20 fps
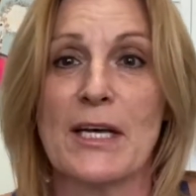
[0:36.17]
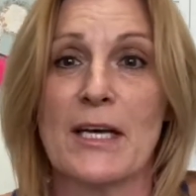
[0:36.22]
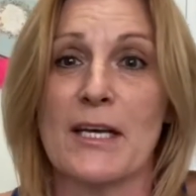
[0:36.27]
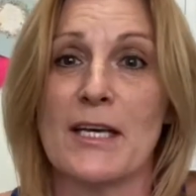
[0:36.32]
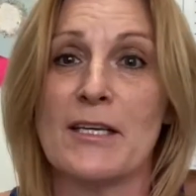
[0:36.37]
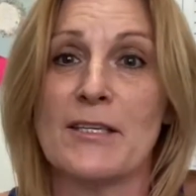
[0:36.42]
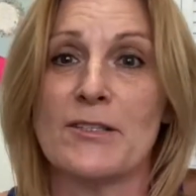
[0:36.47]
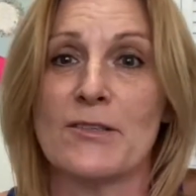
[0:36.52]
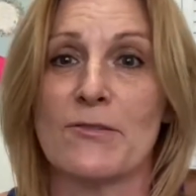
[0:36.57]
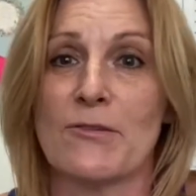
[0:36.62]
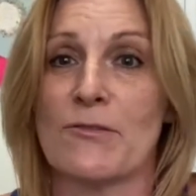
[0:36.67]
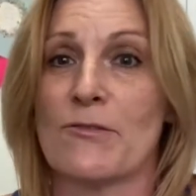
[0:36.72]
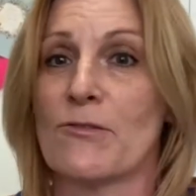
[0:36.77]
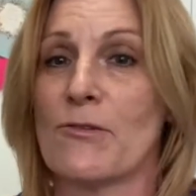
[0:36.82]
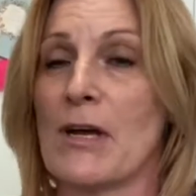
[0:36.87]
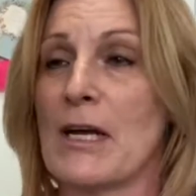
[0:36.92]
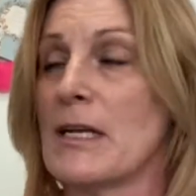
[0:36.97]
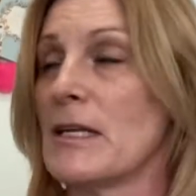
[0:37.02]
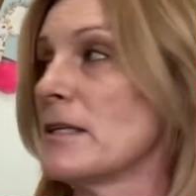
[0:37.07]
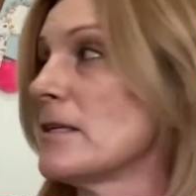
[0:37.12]
He's a
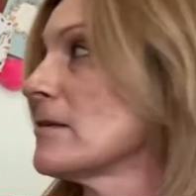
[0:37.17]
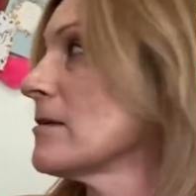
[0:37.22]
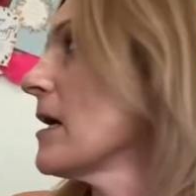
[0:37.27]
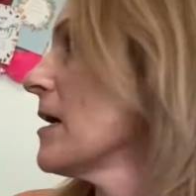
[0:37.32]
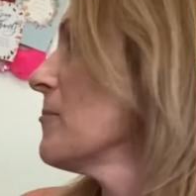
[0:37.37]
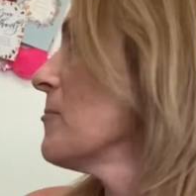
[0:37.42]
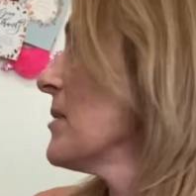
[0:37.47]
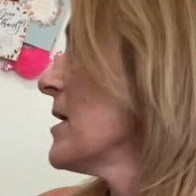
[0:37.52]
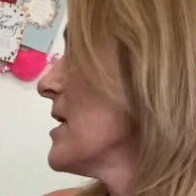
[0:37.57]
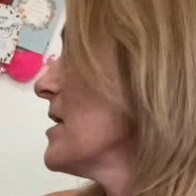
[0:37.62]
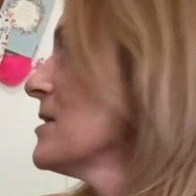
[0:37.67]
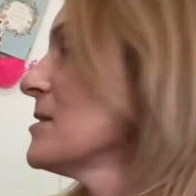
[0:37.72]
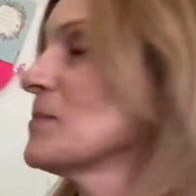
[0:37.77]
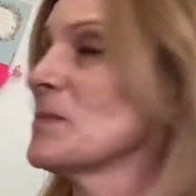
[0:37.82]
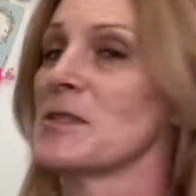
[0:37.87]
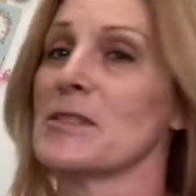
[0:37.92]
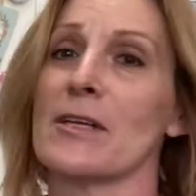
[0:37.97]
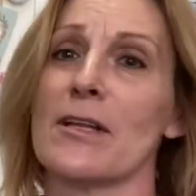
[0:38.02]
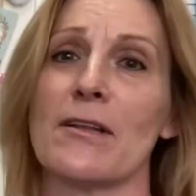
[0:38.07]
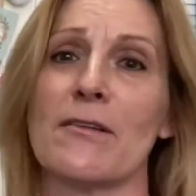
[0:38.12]
great little guy. My
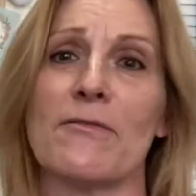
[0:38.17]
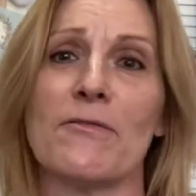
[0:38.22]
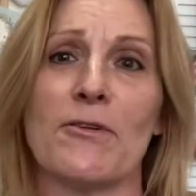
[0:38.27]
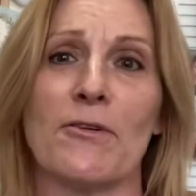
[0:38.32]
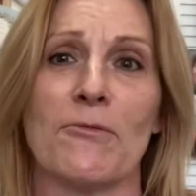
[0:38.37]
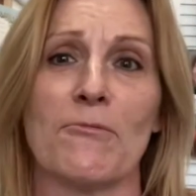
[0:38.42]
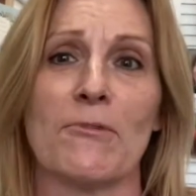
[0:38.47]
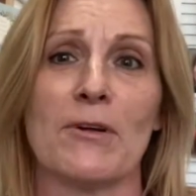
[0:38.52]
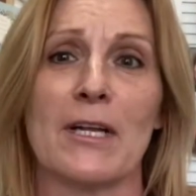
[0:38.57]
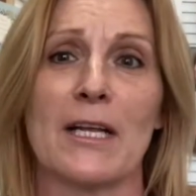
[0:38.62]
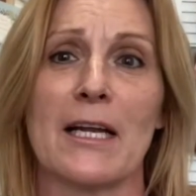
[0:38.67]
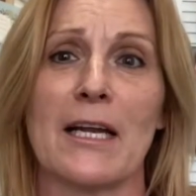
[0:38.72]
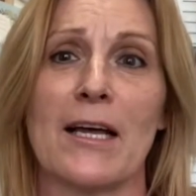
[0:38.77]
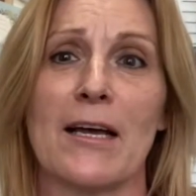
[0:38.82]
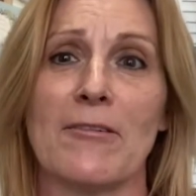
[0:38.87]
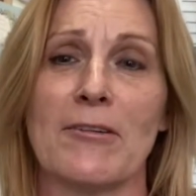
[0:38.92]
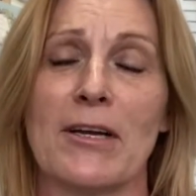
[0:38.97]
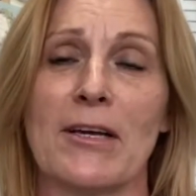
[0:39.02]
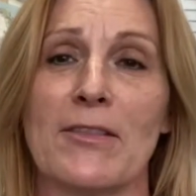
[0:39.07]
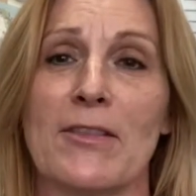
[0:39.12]
husband's on the phone really
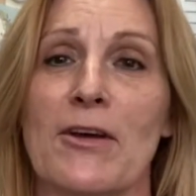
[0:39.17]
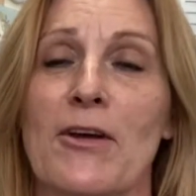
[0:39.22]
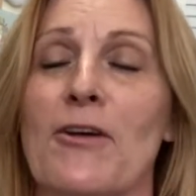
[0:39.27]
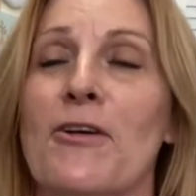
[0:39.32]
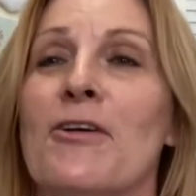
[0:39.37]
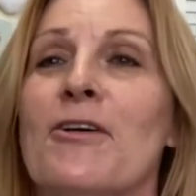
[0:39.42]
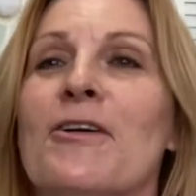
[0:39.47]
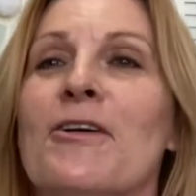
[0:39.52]
loud up there.